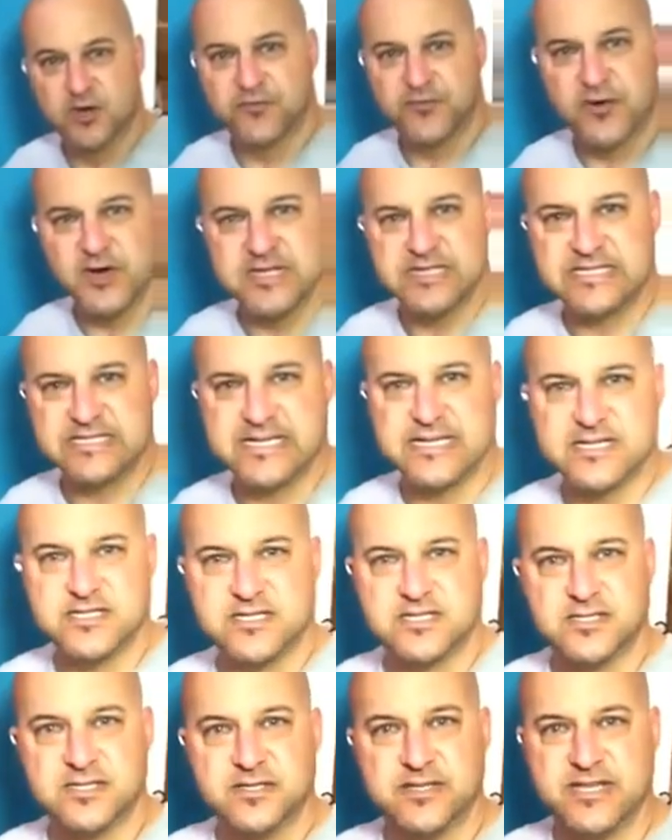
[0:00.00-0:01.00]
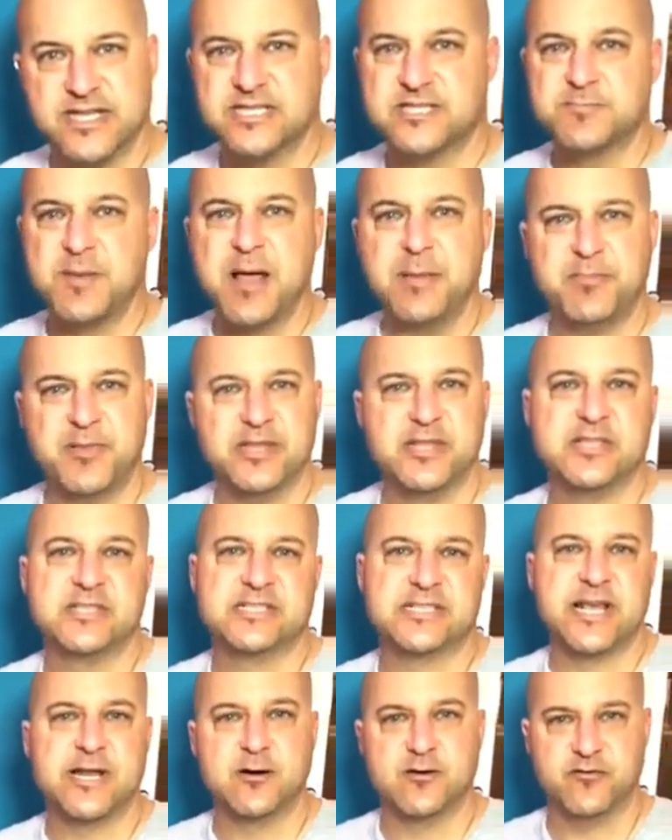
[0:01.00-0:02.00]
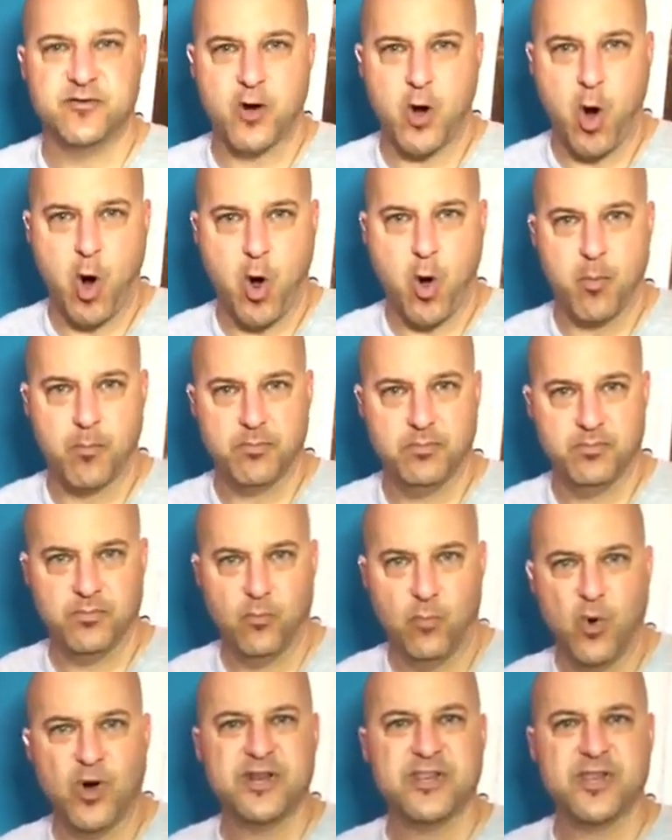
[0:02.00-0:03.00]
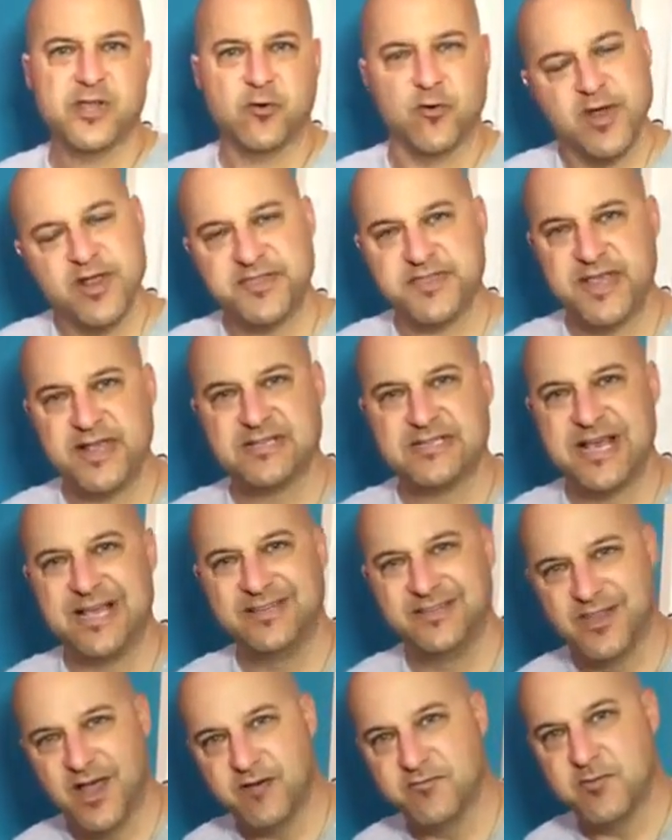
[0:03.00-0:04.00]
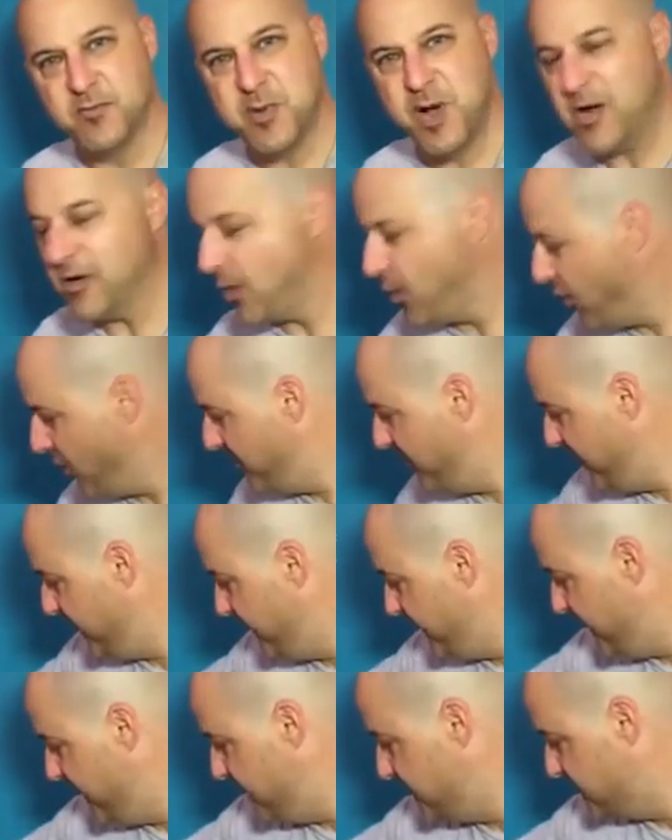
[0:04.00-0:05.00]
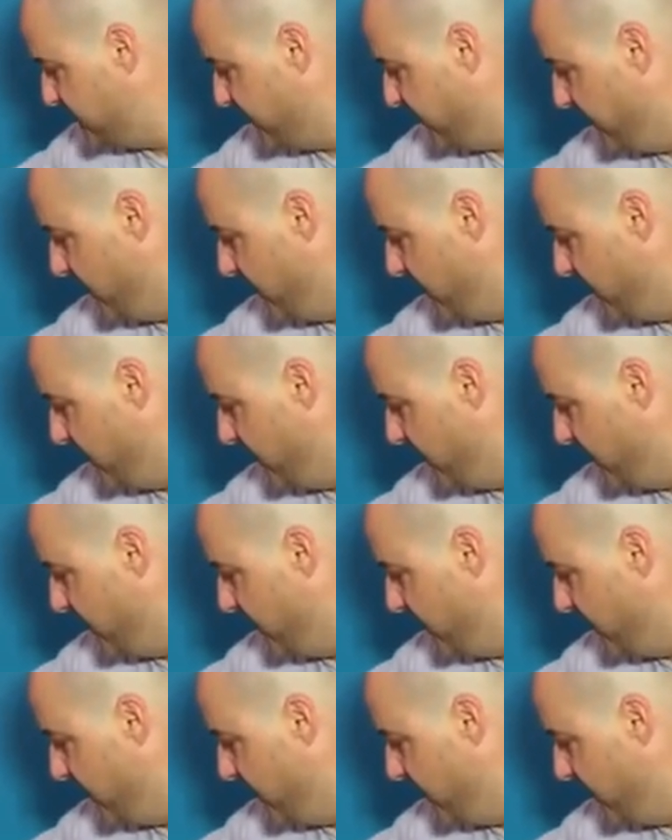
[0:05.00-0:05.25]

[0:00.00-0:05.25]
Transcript: for instance, this might be the center of your home. One of the great things I love about Orbi is if we